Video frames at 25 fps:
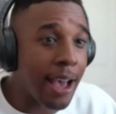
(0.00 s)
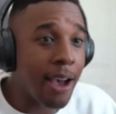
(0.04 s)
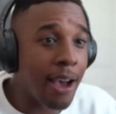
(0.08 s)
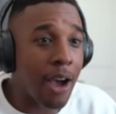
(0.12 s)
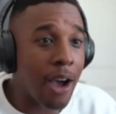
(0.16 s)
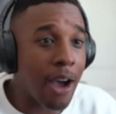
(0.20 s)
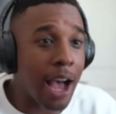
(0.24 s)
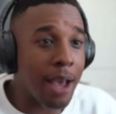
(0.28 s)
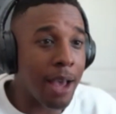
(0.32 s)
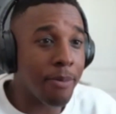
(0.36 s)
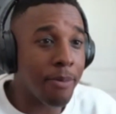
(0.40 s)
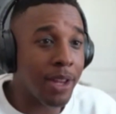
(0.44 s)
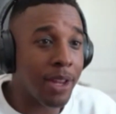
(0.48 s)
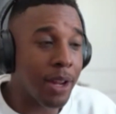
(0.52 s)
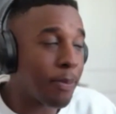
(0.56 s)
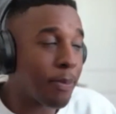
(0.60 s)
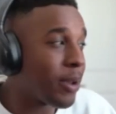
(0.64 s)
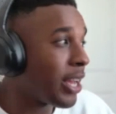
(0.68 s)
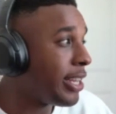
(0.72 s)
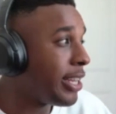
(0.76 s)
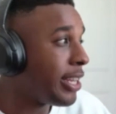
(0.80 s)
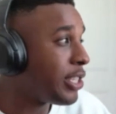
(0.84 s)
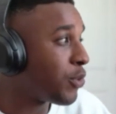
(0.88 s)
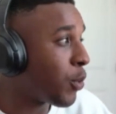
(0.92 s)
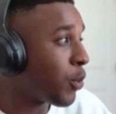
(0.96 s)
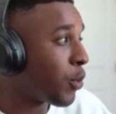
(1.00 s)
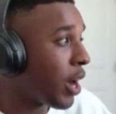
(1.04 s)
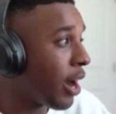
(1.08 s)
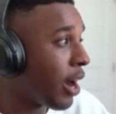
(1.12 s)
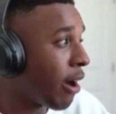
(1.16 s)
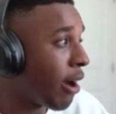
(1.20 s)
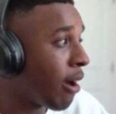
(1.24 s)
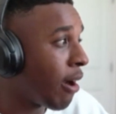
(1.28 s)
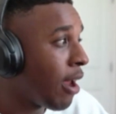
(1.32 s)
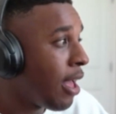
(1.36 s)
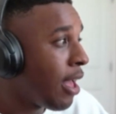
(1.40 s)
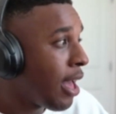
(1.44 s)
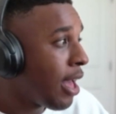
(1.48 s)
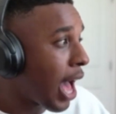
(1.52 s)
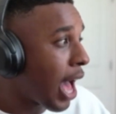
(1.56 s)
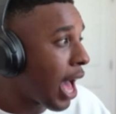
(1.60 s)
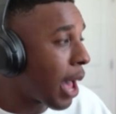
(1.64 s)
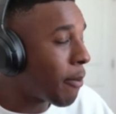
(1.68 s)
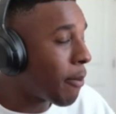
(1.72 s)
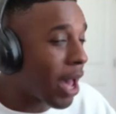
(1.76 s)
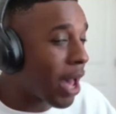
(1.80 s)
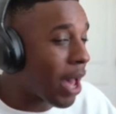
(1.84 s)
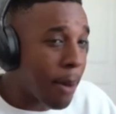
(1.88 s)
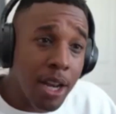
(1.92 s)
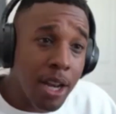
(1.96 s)
Right now I'm in a place
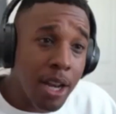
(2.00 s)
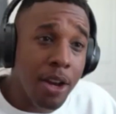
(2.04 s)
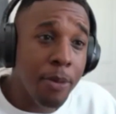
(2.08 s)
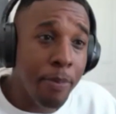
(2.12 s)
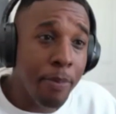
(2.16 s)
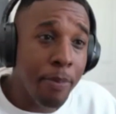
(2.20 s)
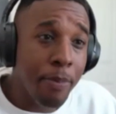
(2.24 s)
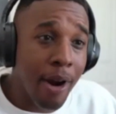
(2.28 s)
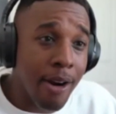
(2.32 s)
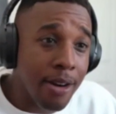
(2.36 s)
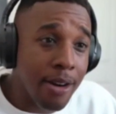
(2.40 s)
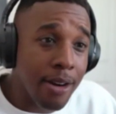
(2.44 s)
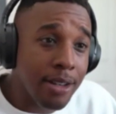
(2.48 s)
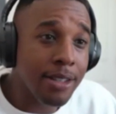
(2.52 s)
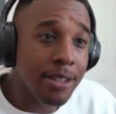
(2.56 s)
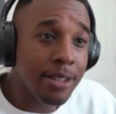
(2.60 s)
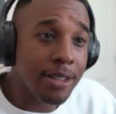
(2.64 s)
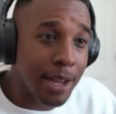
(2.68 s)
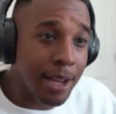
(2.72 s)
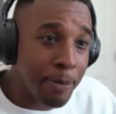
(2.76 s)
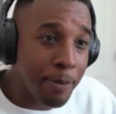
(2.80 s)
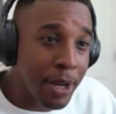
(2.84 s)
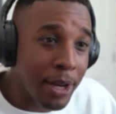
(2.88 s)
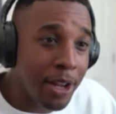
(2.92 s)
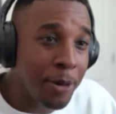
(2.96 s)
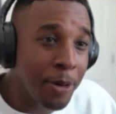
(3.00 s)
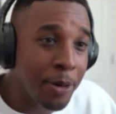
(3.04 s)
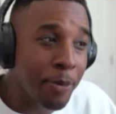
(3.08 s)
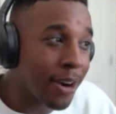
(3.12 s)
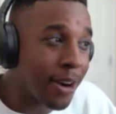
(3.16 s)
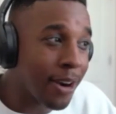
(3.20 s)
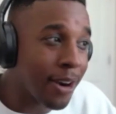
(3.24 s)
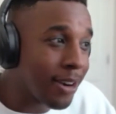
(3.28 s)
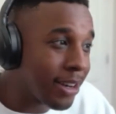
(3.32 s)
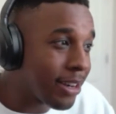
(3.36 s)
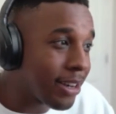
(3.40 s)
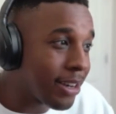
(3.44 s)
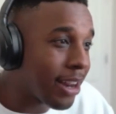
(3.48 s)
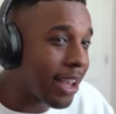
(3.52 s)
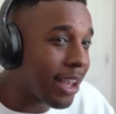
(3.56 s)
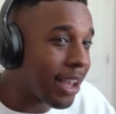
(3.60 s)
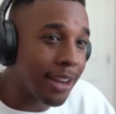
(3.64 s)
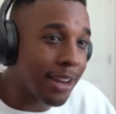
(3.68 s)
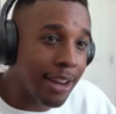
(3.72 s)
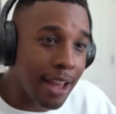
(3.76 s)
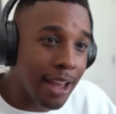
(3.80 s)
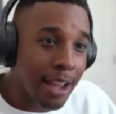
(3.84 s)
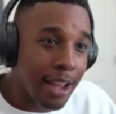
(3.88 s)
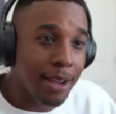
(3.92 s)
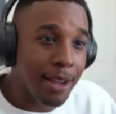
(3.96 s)
where I'm a little burnt. I'm a little
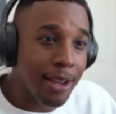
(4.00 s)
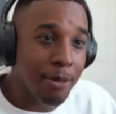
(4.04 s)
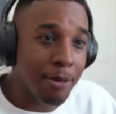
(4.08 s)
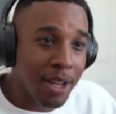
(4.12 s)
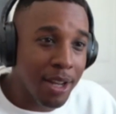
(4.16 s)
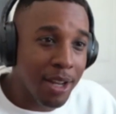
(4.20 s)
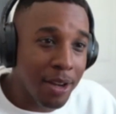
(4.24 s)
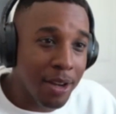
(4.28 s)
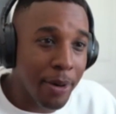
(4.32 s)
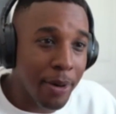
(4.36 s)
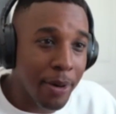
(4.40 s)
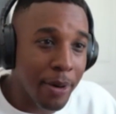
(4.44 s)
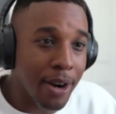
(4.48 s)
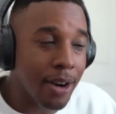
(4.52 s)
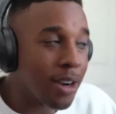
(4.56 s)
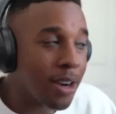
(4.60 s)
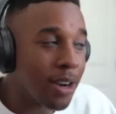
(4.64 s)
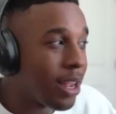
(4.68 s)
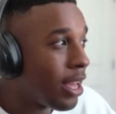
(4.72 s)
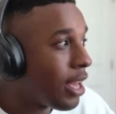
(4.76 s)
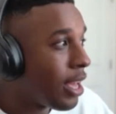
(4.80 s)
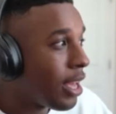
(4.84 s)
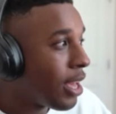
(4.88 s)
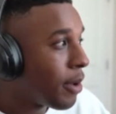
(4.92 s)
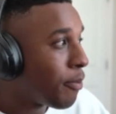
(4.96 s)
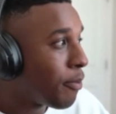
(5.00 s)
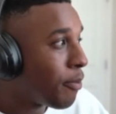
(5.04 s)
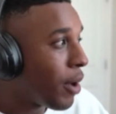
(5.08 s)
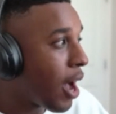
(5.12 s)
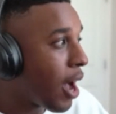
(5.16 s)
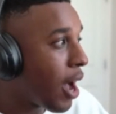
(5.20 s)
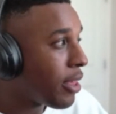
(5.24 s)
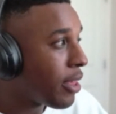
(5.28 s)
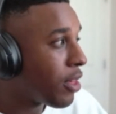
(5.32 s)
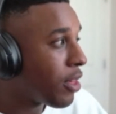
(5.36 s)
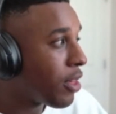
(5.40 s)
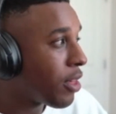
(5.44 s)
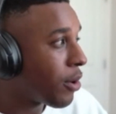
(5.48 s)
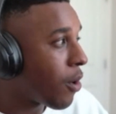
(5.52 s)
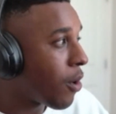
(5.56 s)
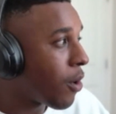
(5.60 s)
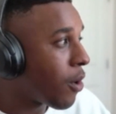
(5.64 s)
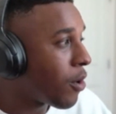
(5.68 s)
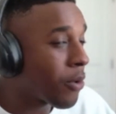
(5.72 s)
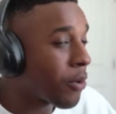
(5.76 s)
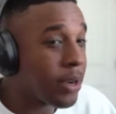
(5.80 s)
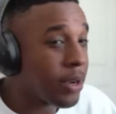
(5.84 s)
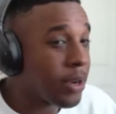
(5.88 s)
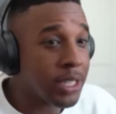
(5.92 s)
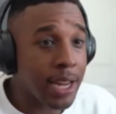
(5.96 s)
burnt, not gonna lie. I'm a little burnt.
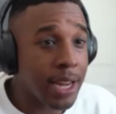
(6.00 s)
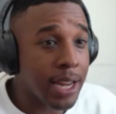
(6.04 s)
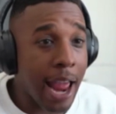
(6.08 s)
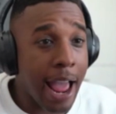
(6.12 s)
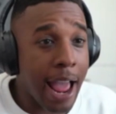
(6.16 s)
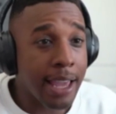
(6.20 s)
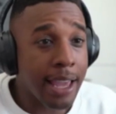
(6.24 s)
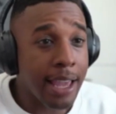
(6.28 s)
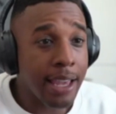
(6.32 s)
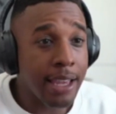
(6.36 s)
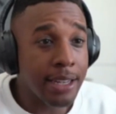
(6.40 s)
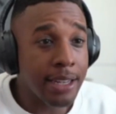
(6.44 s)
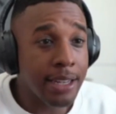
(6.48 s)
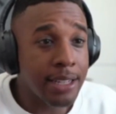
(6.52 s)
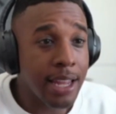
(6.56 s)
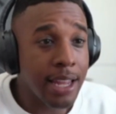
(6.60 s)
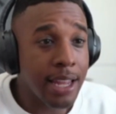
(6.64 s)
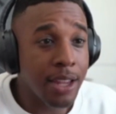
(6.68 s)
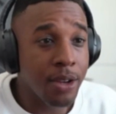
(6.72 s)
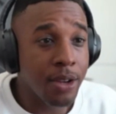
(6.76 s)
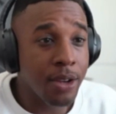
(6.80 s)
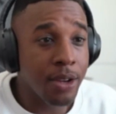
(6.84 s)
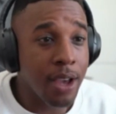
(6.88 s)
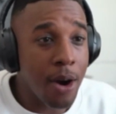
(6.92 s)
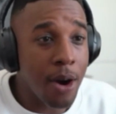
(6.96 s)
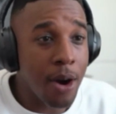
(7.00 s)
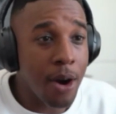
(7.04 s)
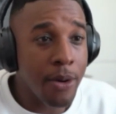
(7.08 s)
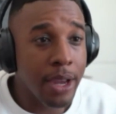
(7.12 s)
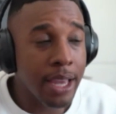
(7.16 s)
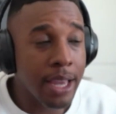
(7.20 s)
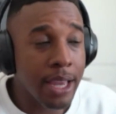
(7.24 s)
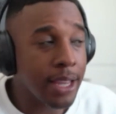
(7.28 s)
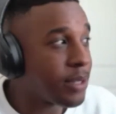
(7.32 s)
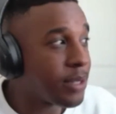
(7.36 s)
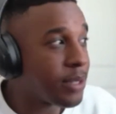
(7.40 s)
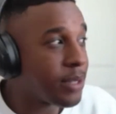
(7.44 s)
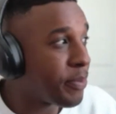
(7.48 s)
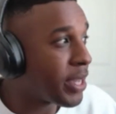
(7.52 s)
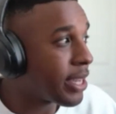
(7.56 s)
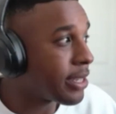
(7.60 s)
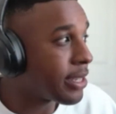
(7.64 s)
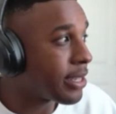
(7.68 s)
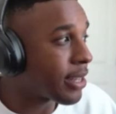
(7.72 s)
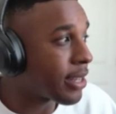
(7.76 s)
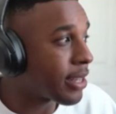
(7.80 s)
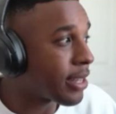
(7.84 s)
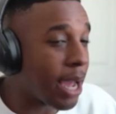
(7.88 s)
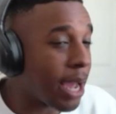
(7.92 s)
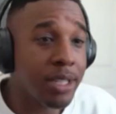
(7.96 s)
But the only reason I can continue going
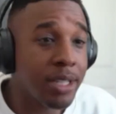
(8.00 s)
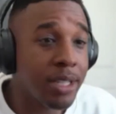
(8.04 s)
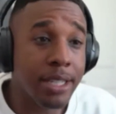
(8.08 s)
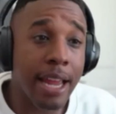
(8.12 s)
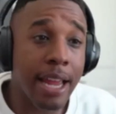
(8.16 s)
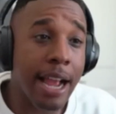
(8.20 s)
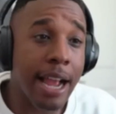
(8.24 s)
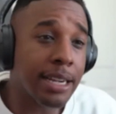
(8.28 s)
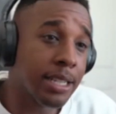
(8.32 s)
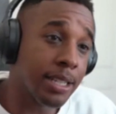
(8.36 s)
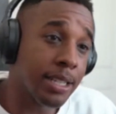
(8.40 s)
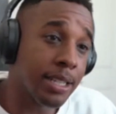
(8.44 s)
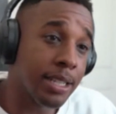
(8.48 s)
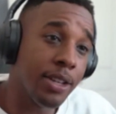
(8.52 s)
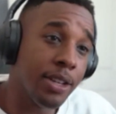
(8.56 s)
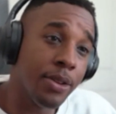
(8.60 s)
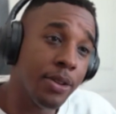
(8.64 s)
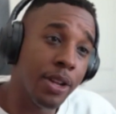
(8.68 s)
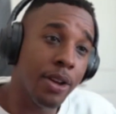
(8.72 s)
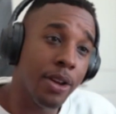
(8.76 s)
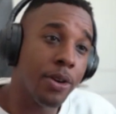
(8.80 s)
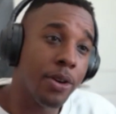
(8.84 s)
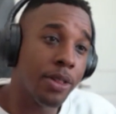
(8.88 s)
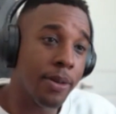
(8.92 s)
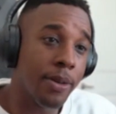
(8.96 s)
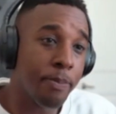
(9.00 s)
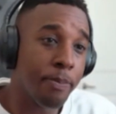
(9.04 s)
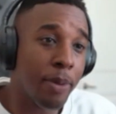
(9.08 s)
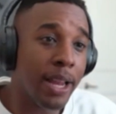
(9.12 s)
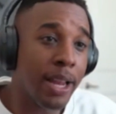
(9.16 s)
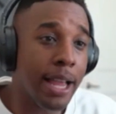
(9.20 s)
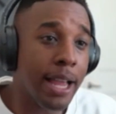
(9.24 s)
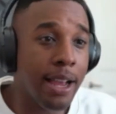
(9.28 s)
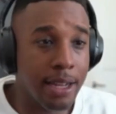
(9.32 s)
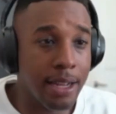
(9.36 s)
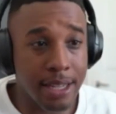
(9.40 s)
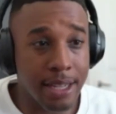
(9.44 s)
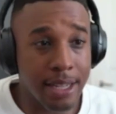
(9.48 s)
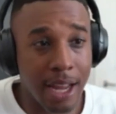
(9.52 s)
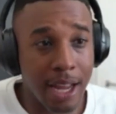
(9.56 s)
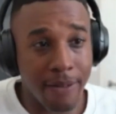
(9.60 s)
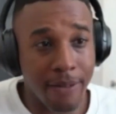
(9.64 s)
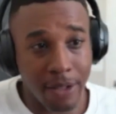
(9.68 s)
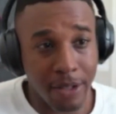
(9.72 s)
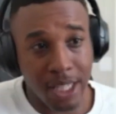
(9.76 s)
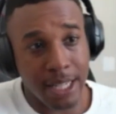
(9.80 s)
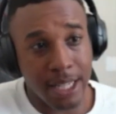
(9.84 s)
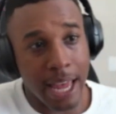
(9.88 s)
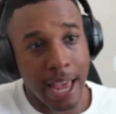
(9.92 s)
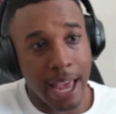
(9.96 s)
is because I'm just executing on the
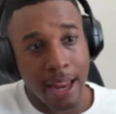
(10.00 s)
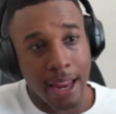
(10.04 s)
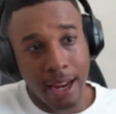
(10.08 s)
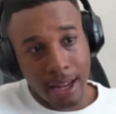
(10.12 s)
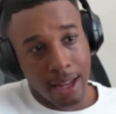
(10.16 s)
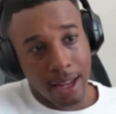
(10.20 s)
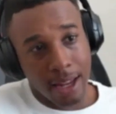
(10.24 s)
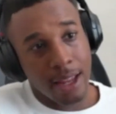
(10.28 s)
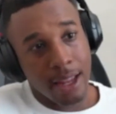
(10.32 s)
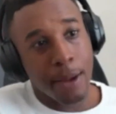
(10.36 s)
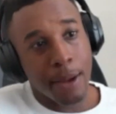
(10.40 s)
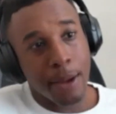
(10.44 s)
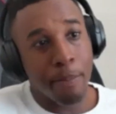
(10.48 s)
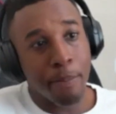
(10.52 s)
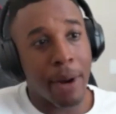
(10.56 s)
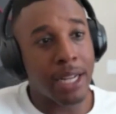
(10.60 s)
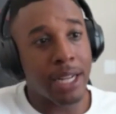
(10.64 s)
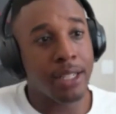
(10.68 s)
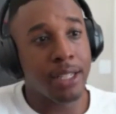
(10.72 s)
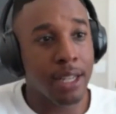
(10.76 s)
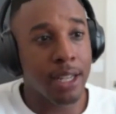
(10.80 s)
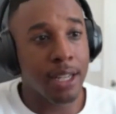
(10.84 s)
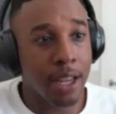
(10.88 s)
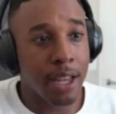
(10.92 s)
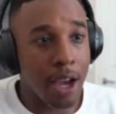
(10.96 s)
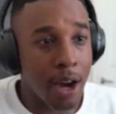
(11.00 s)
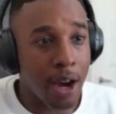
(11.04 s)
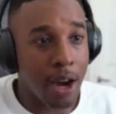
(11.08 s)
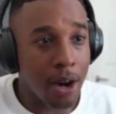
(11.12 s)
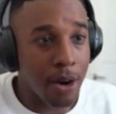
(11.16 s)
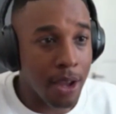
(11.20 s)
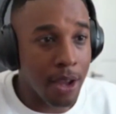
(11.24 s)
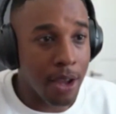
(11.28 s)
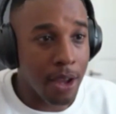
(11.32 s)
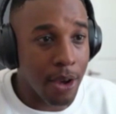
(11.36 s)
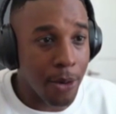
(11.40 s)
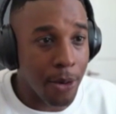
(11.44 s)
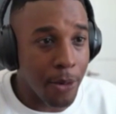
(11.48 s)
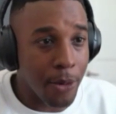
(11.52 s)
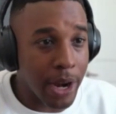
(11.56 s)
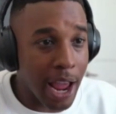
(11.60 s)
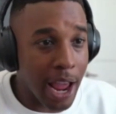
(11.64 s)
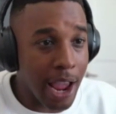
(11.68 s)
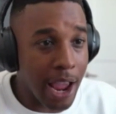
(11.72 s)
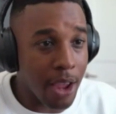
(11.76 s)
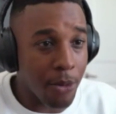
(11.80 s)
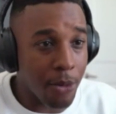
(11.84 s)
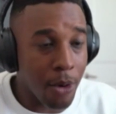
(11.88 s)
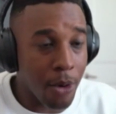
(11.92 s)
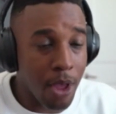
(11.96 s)
plans that I've set months ago
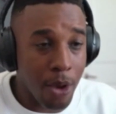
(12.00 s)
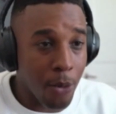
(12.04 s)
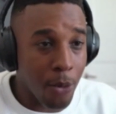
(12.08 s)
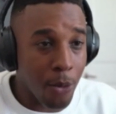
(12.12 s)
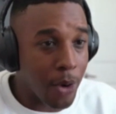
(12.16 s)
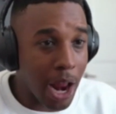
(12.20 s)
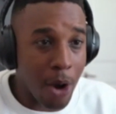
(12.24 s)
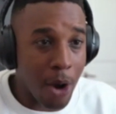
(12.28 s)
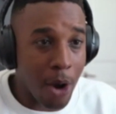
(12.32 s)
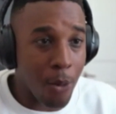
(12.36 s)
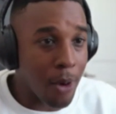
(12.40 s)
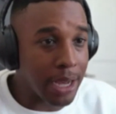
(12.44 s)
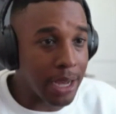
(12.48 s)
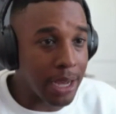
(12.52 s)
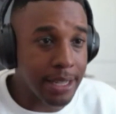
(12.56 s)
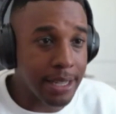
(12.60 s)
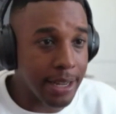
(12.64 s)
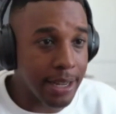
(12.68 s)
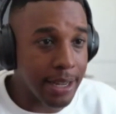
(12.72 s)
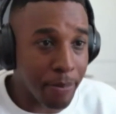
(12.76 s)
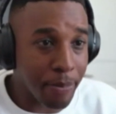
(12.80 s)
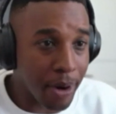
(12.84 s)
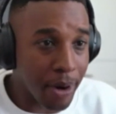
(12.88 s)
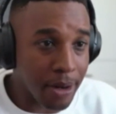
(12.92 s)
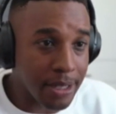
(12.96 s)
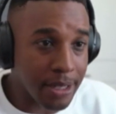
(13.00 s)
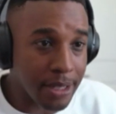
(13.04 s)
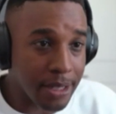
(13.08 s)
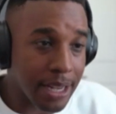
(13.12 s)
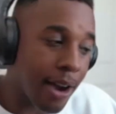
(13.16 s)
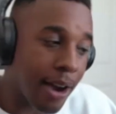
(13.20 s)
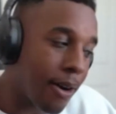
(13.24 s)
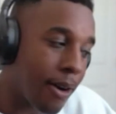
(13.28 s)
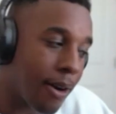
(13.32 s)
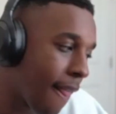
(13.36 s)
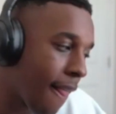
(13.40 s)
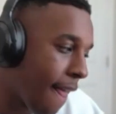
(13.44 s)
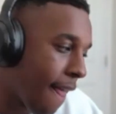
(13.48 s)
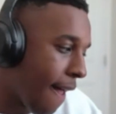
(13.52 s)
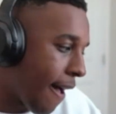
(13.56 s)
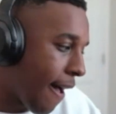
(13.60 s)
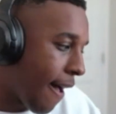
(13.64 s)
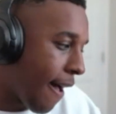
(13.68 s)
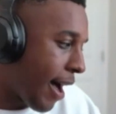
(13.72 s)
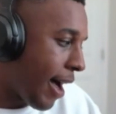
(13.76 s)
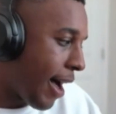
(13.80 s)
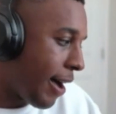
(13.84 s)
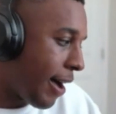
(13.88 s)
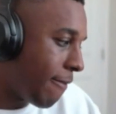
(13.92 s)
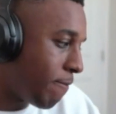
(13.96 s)
when I wasn't burnt
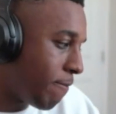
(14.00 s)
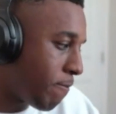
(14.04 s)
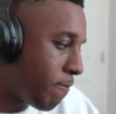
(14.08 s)
out.